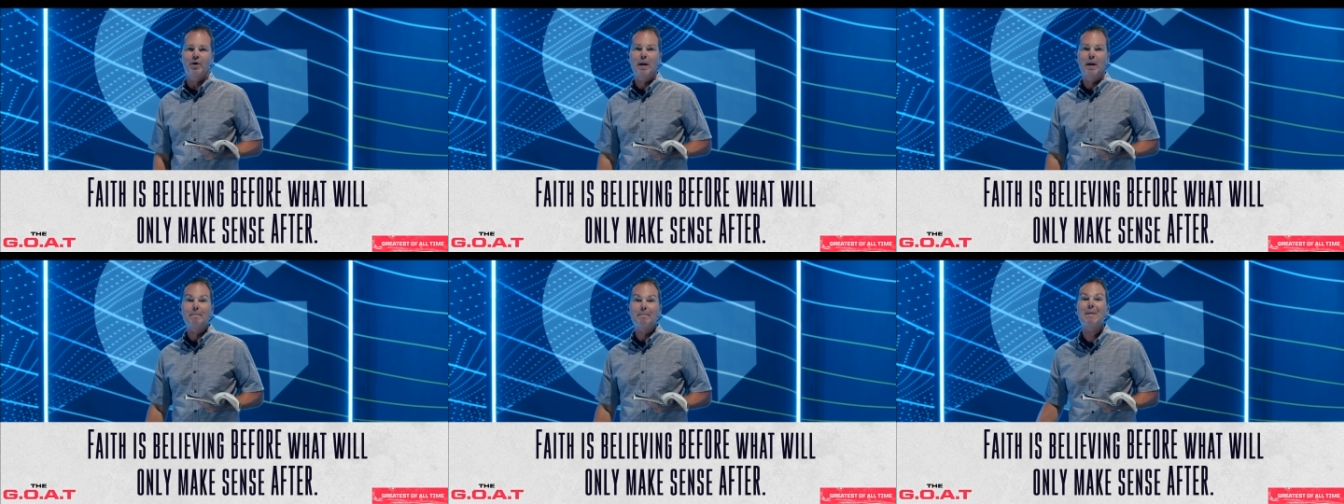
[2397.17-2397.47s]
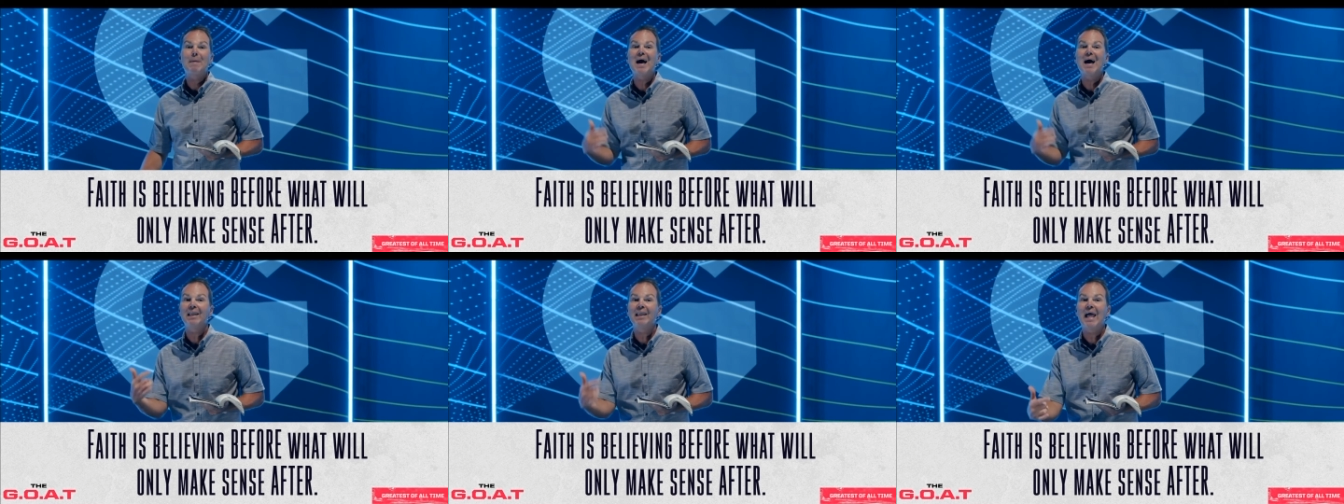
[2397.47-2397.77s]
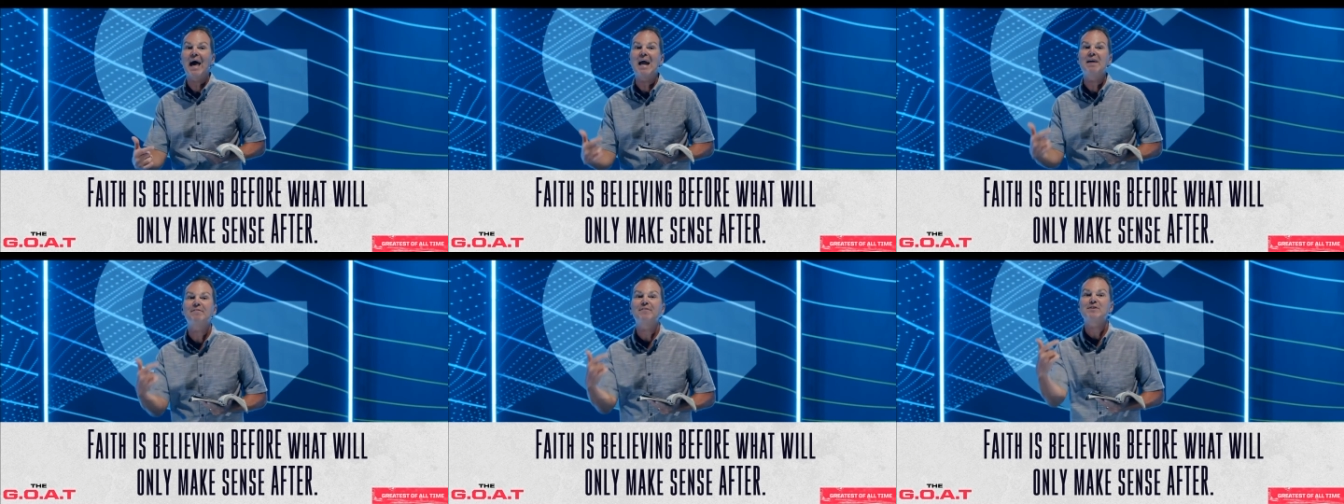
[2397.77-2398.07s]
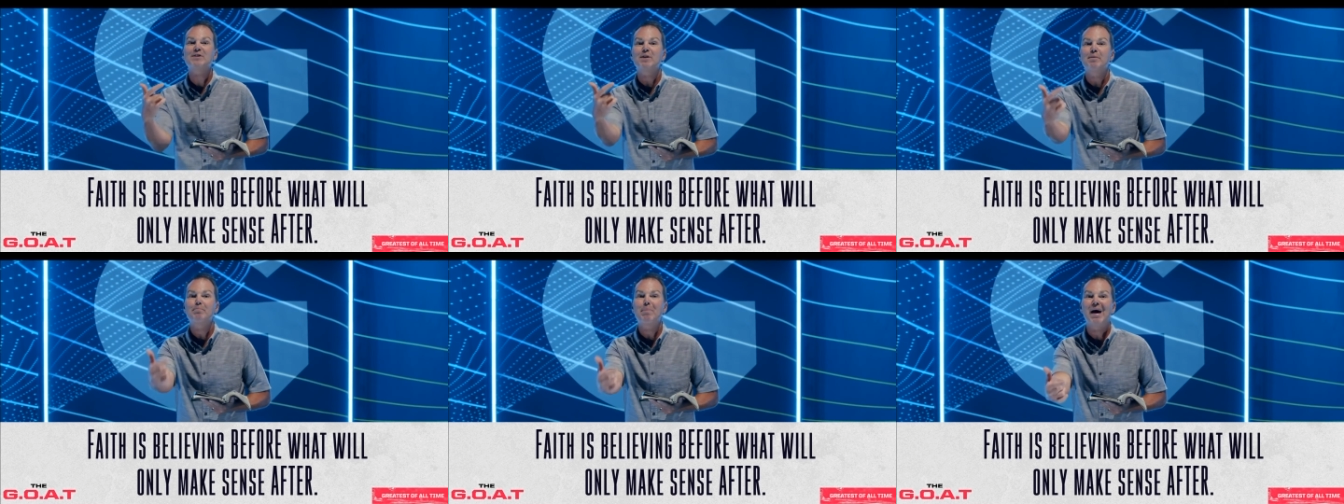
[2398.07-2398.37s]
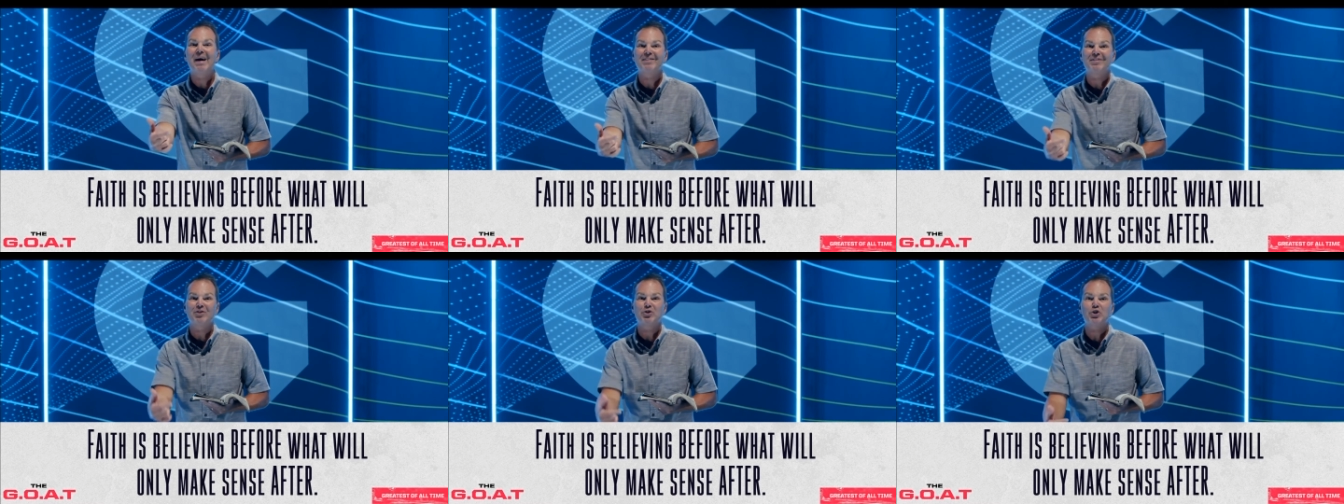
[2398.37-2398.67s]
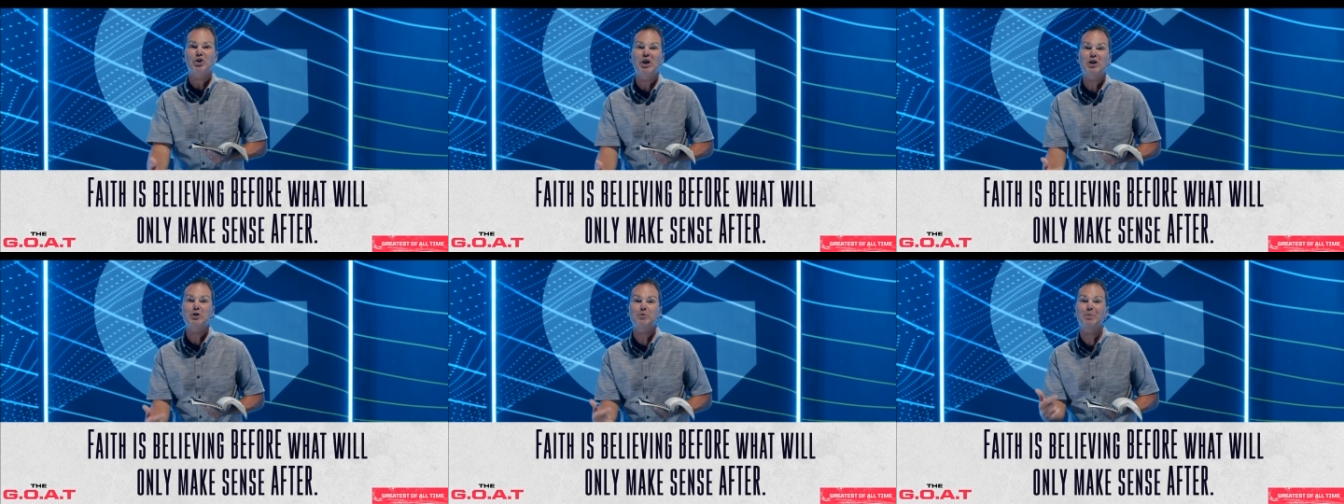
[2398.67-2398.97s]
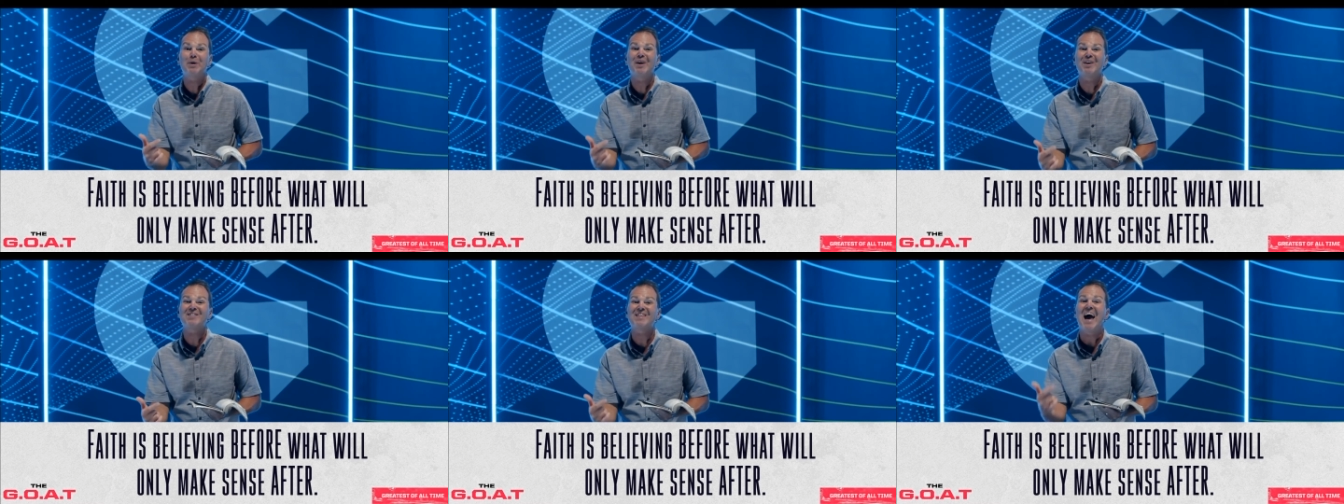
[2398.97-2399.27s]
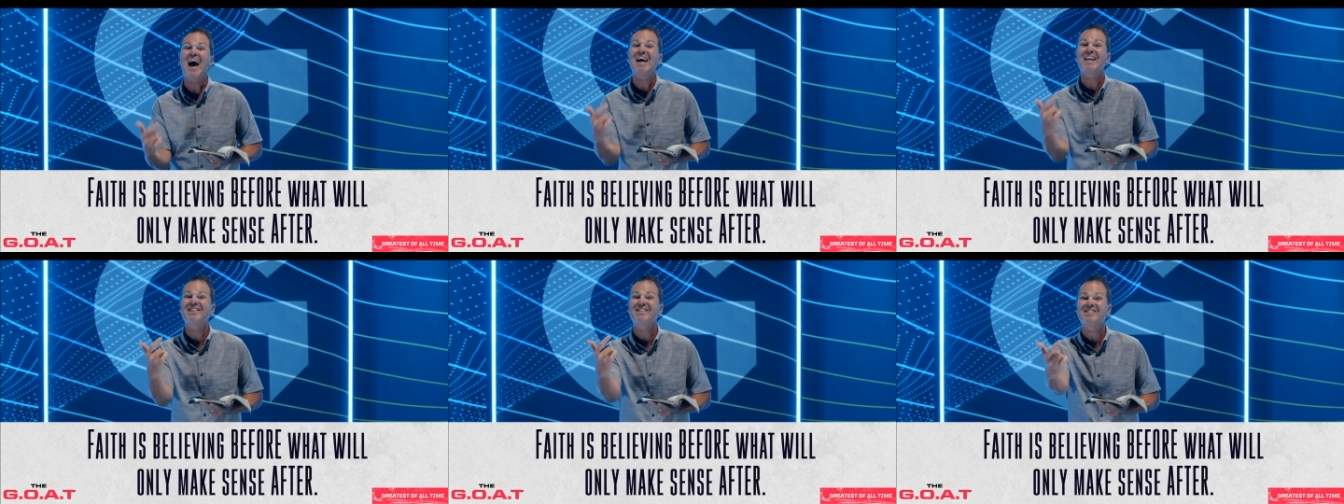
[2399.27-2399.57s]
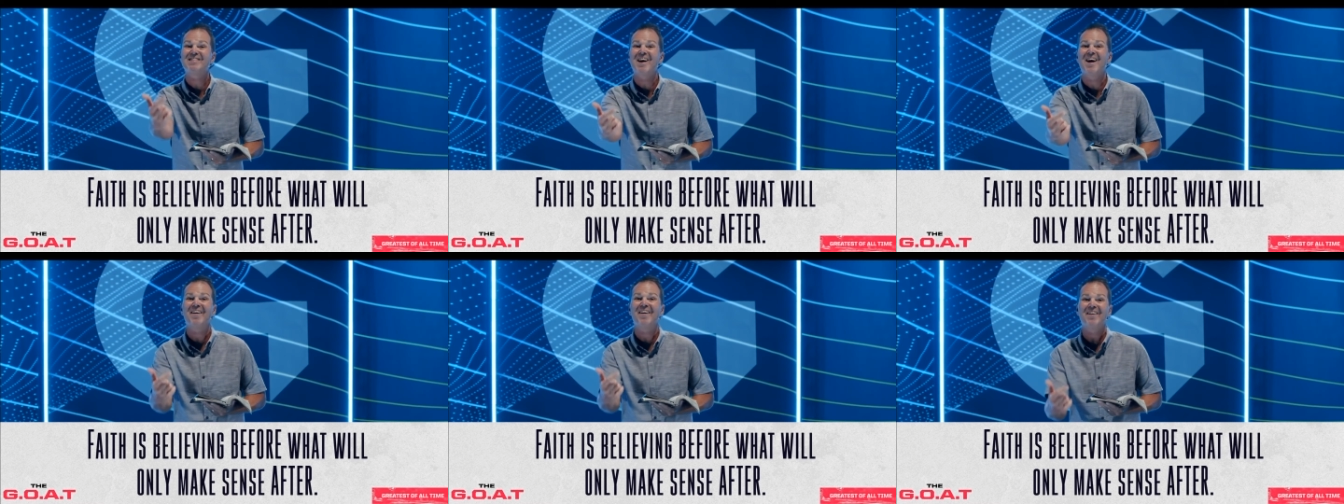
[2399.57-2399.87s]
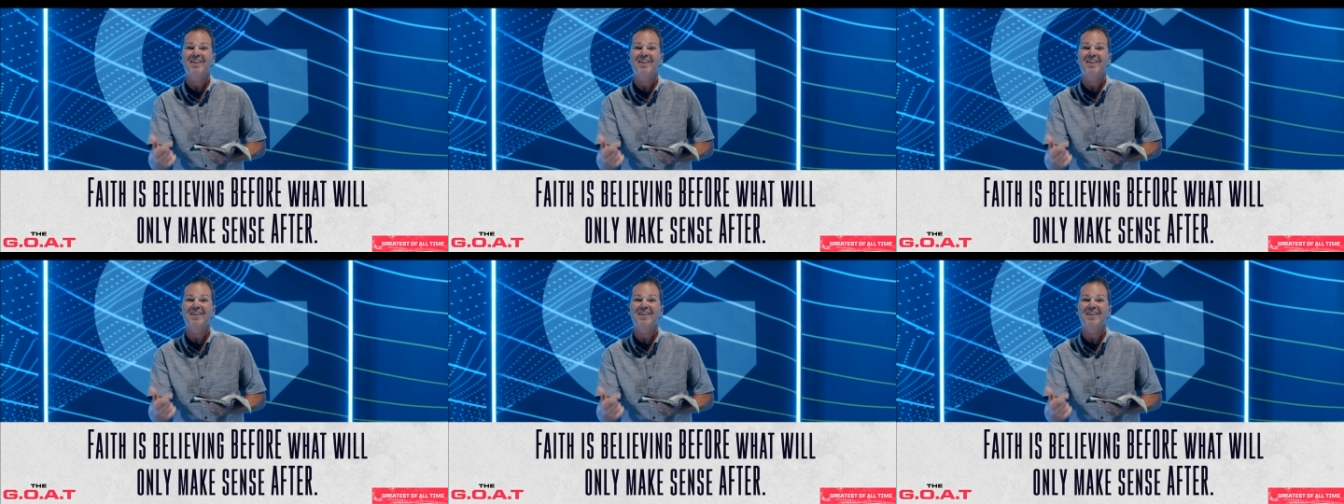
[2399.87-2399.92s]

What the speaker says: My life is about to change because I desire a